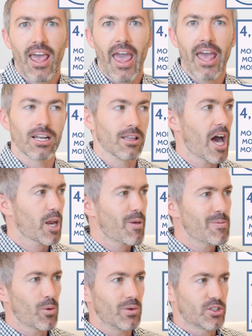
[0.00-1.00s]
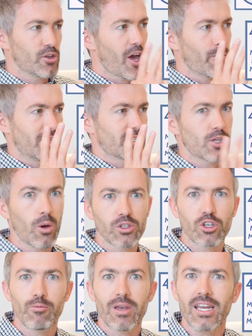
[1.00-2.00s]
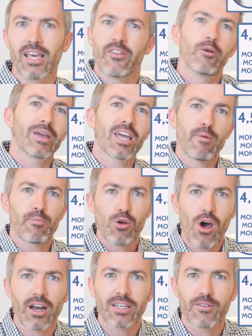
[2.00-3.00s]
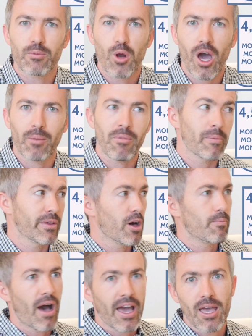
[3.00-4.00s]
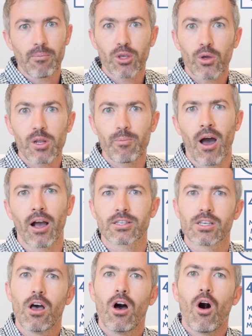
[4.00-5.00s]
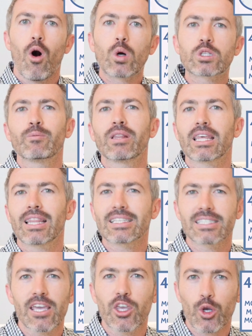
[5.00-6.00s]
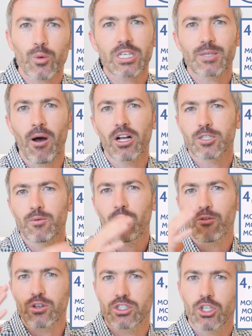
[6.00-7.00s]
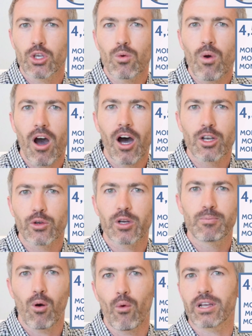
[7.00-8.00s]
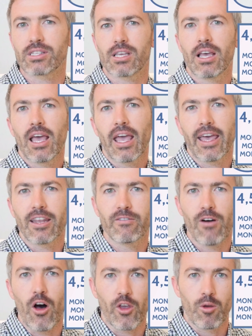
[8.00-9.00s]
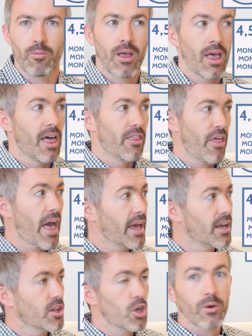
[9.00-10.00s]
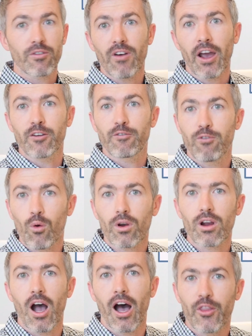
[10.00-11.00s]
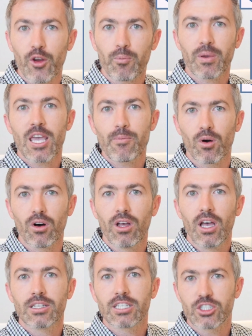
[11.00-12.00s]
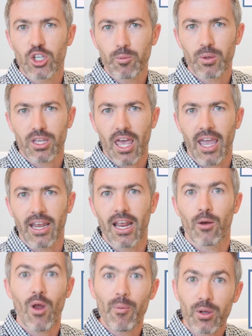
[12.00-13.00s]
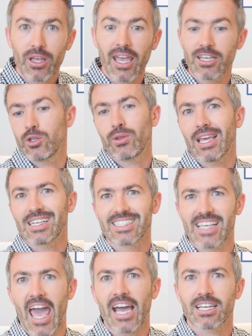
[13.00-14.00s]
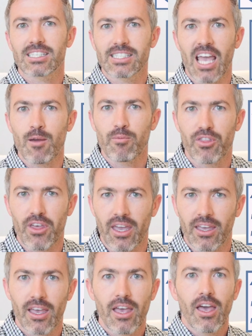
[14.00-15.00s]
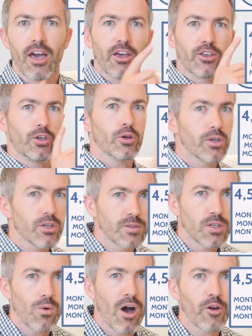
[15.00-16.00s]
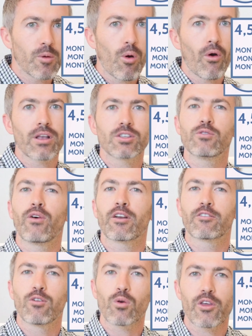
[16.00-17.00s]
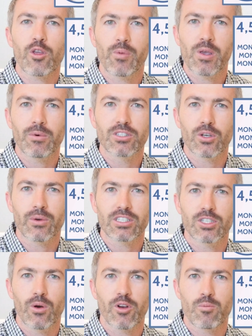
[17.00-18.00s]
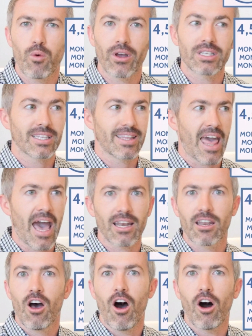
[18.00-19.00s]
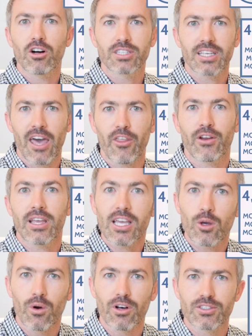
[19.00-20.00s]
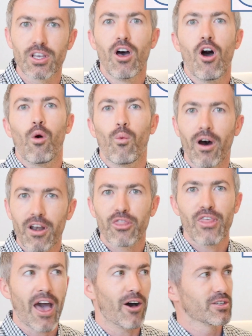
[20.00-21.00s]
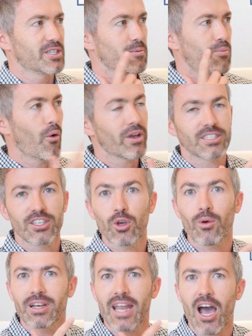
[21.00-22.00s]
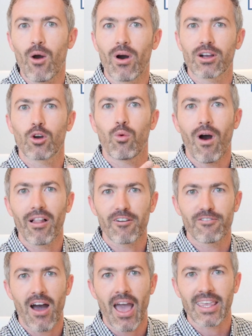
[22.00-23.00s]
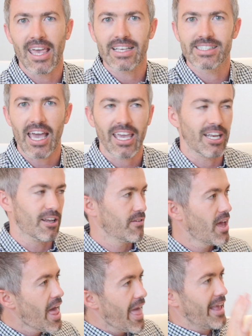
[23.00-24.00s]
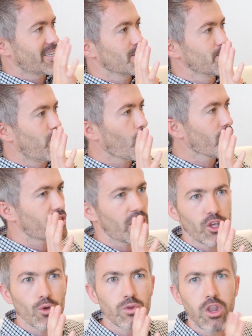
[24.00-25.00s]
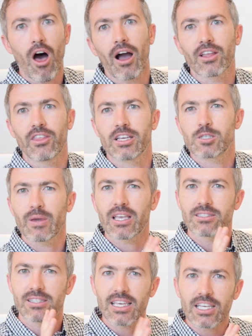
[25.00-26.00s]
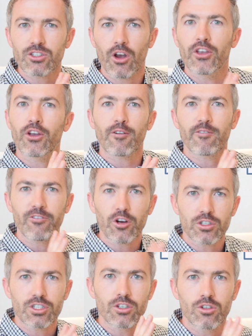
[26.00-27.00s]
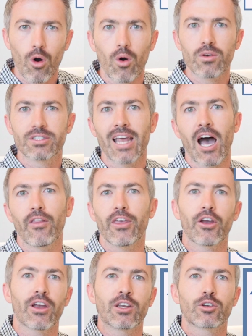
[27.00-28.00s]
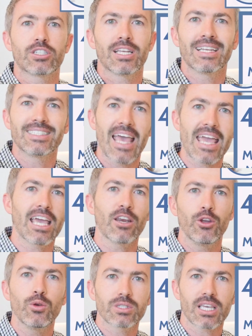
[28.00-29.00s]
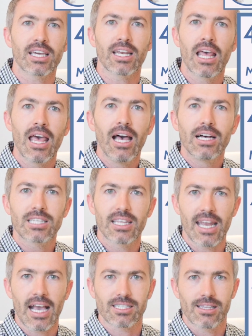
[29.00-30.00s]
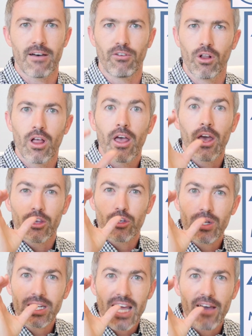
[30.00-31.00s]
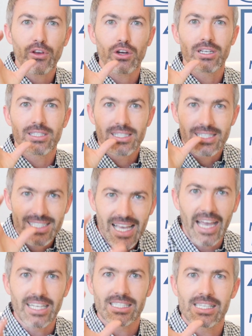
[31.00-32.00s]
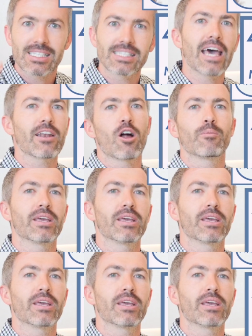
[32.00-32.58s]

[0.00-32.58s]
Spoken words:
And a lot of people will do that with social media. They'll become a product of the product. Maybe they'll buy a beauty box. Ultimately, let's say you're responsible for 200 points in volume. Then you would find 4 other people to duplicate and replicate and do the exact same thing. You do 200 points, you find 4 other people doing 200 points. That altogether equals 1,000 points, and you are now a qualifying executive. It's important that you log this because these are your first goals now that you're interested in taking Nu Skin to the next level. You need to have your sights set on